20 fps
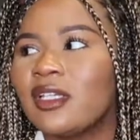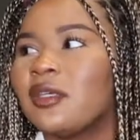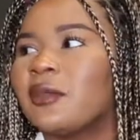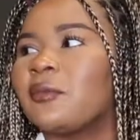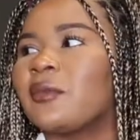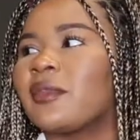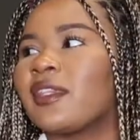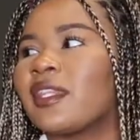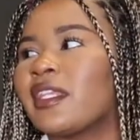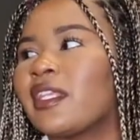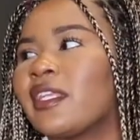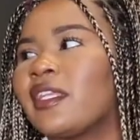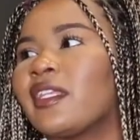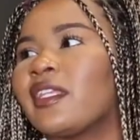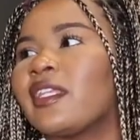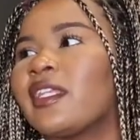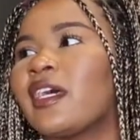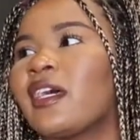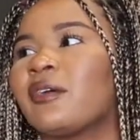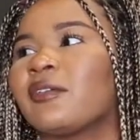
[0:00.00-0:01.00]
But
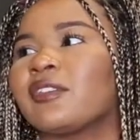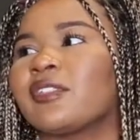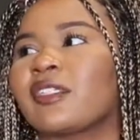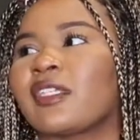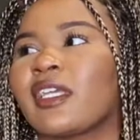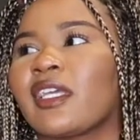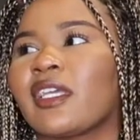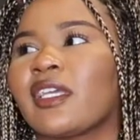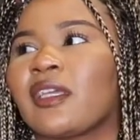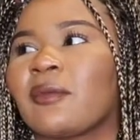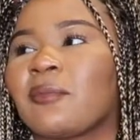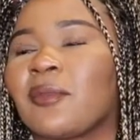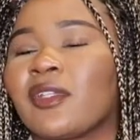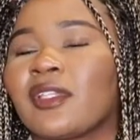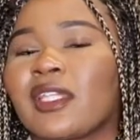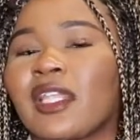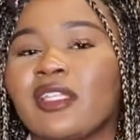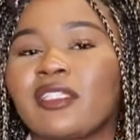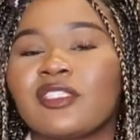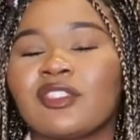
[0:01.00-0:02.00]
then I was okay.
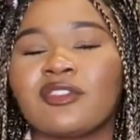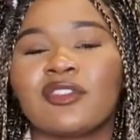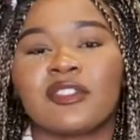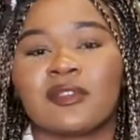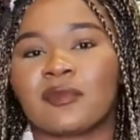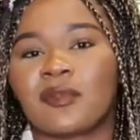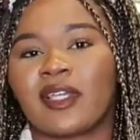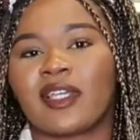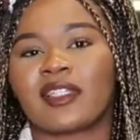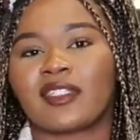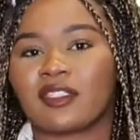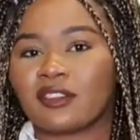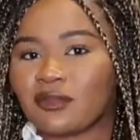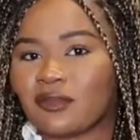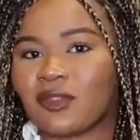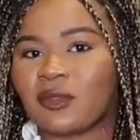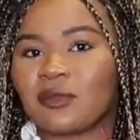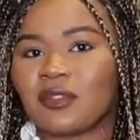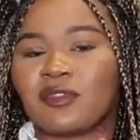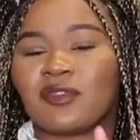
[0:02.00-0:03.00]
But that's the reason why I didn't
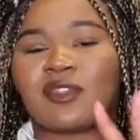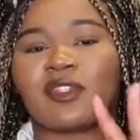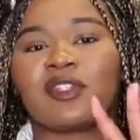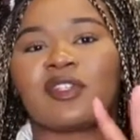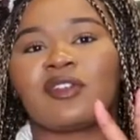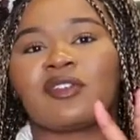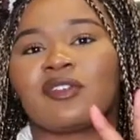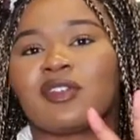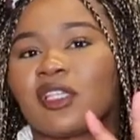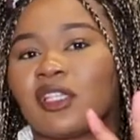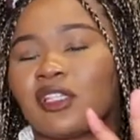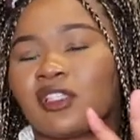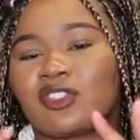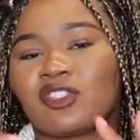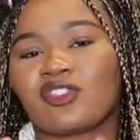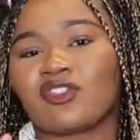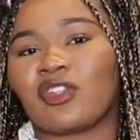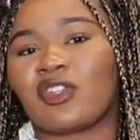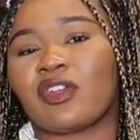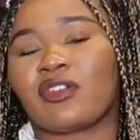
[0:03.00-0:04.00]
film this video like
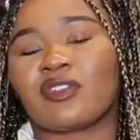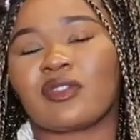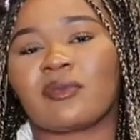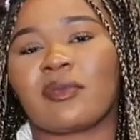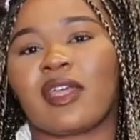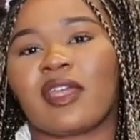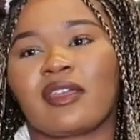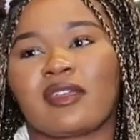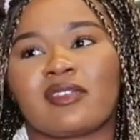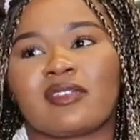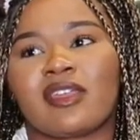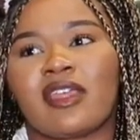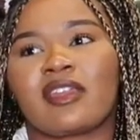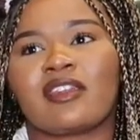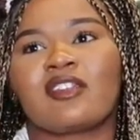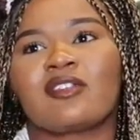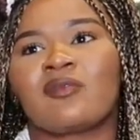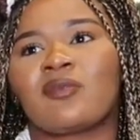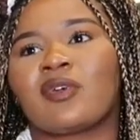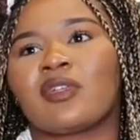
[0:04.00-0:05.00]
straight off the bat, because I
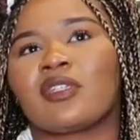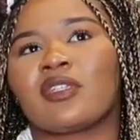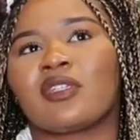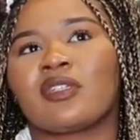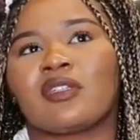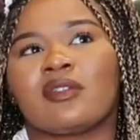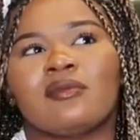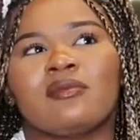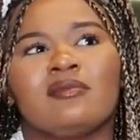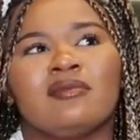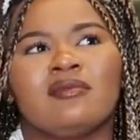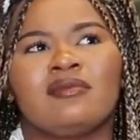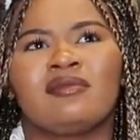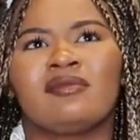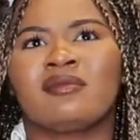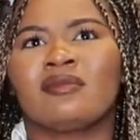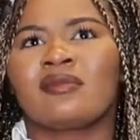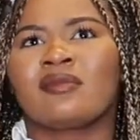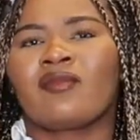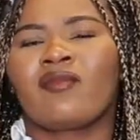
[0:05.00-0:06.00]
didn't wanna
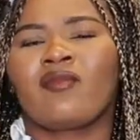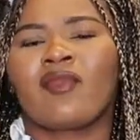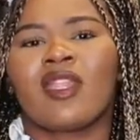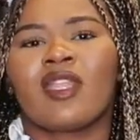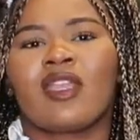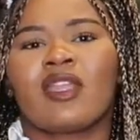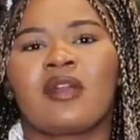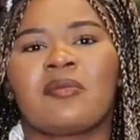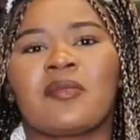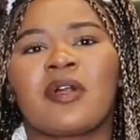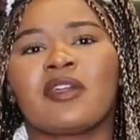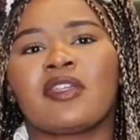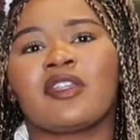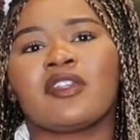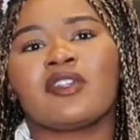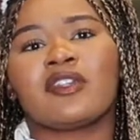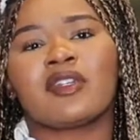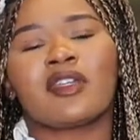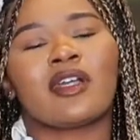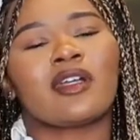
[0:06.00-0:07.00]
come out
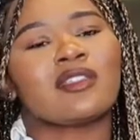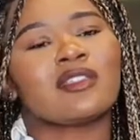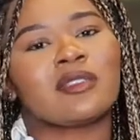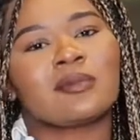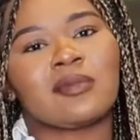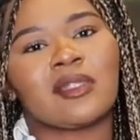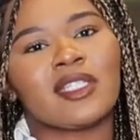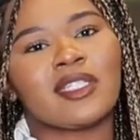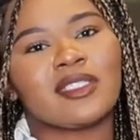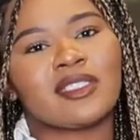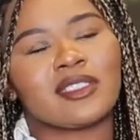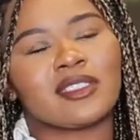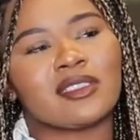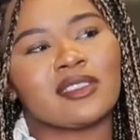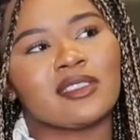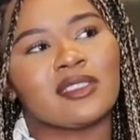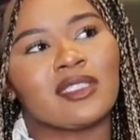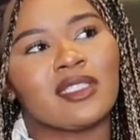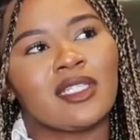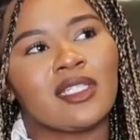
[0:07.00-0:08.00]
here guns
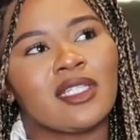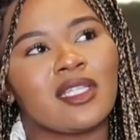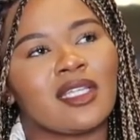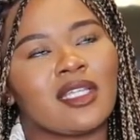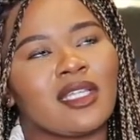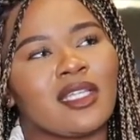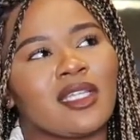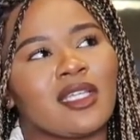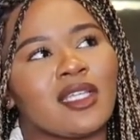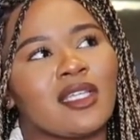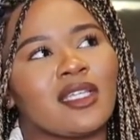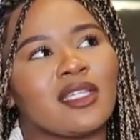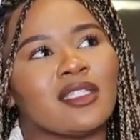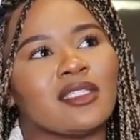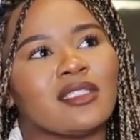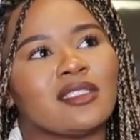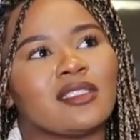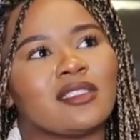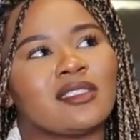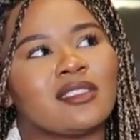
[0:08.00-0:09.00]
a-blazing
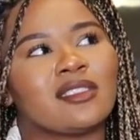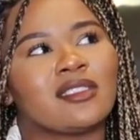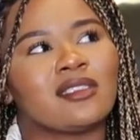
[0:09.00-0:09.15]
and